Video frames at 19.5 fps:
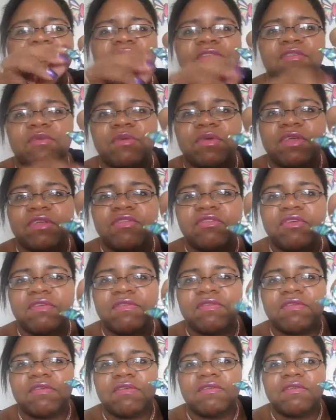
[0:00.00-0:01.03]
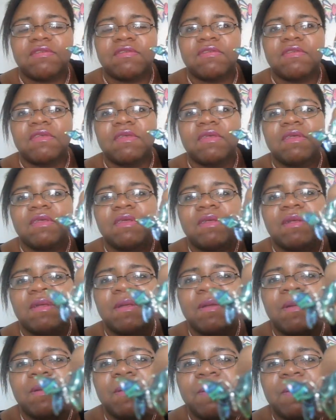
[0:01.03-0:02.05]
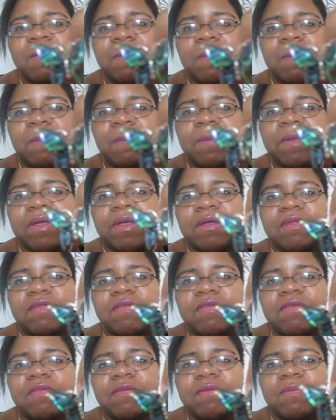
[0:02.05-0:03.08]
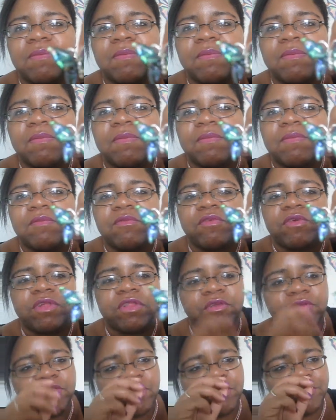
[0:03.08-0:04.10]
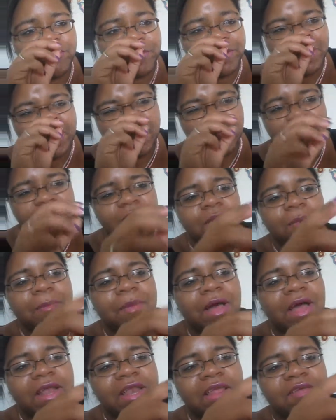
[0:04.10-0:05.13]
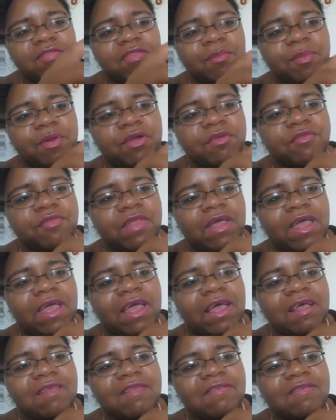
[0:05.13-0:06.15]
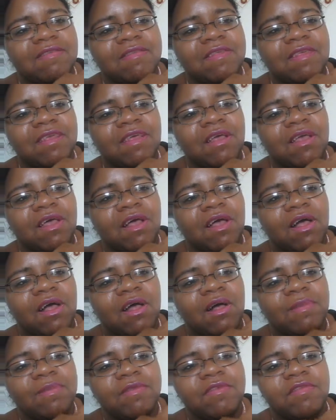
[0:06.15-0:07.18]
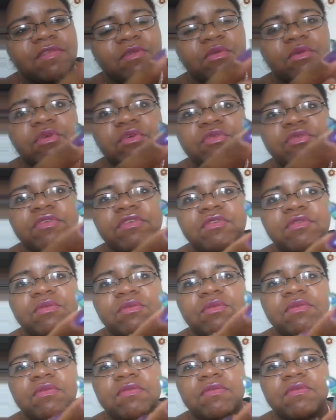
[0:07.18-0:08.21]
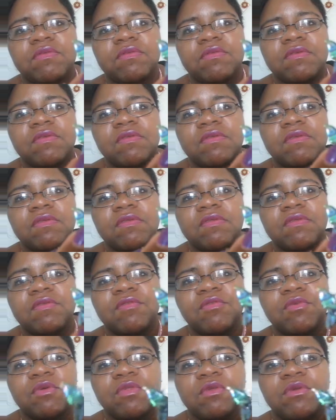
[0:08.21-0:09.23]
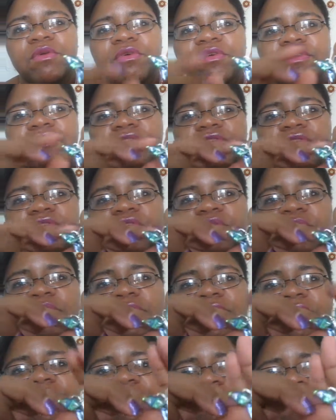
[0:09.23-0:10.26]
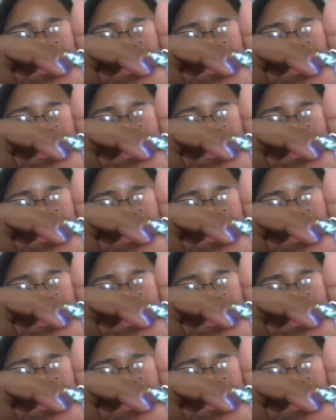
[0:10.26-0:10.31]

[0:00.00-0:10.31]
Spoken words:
isn't doing it justice. But it's really, really pretty. And then the body of the butterfly has these little crystals, four little crystals going down the